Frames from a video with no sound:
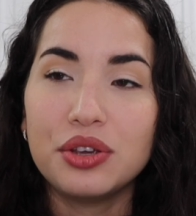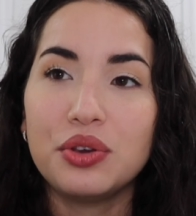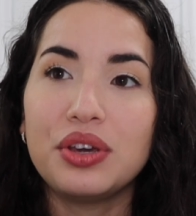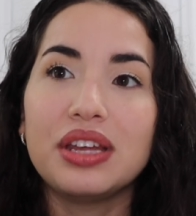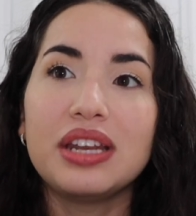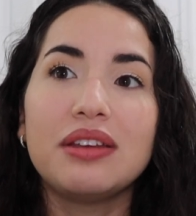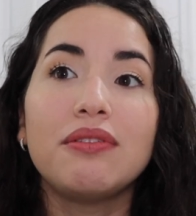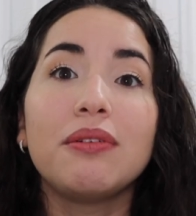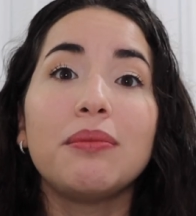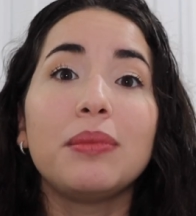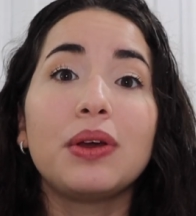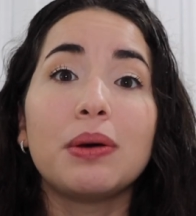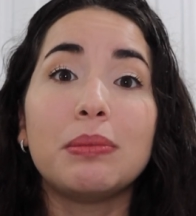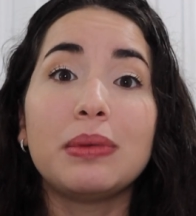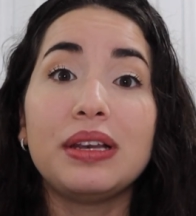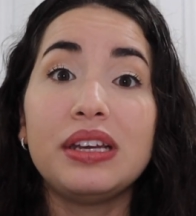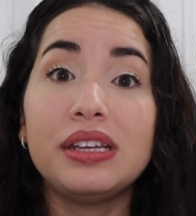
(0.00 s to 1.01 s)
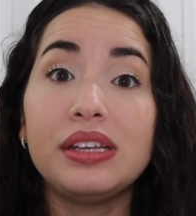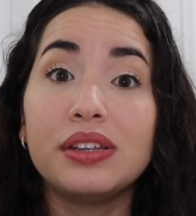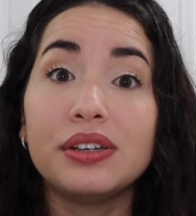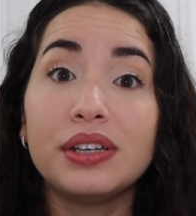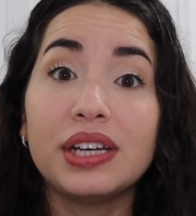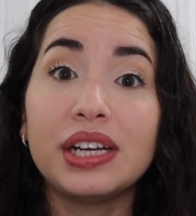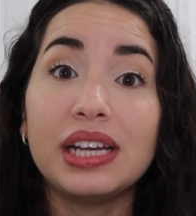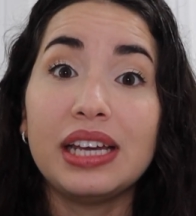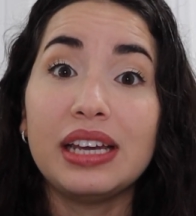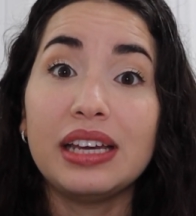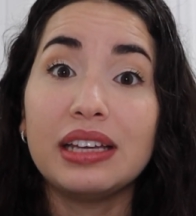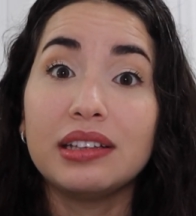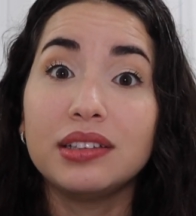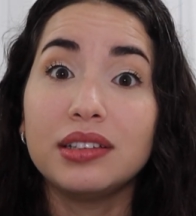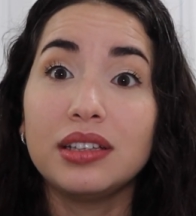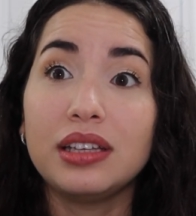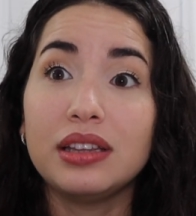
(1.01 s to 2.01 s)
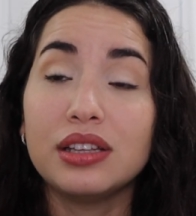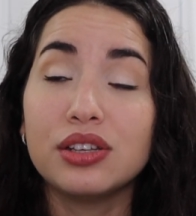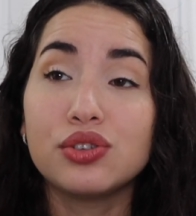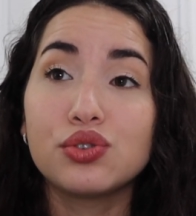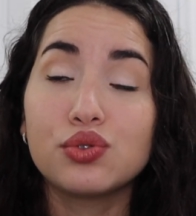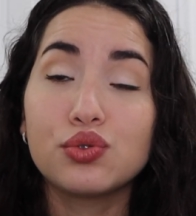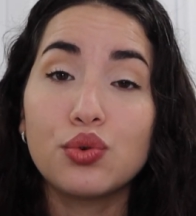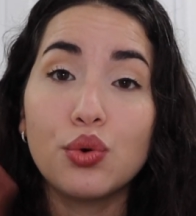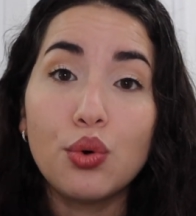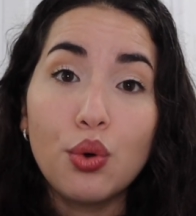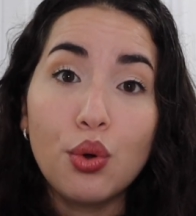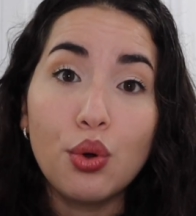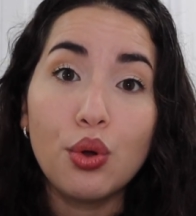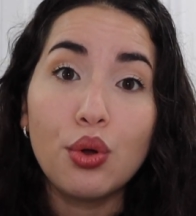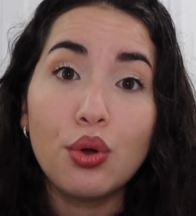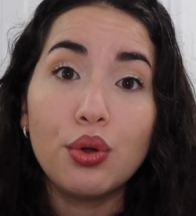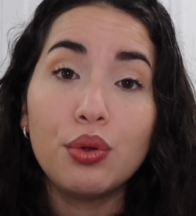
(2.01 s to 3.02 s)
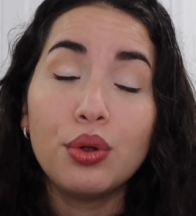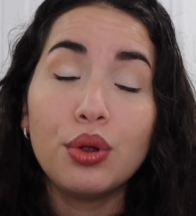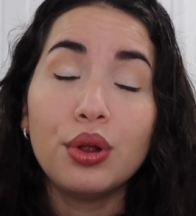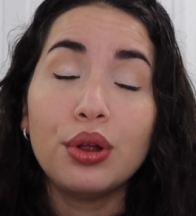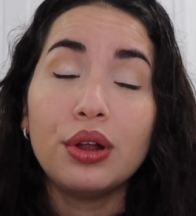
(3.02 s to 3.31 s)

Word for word: You can even become a leader in the school,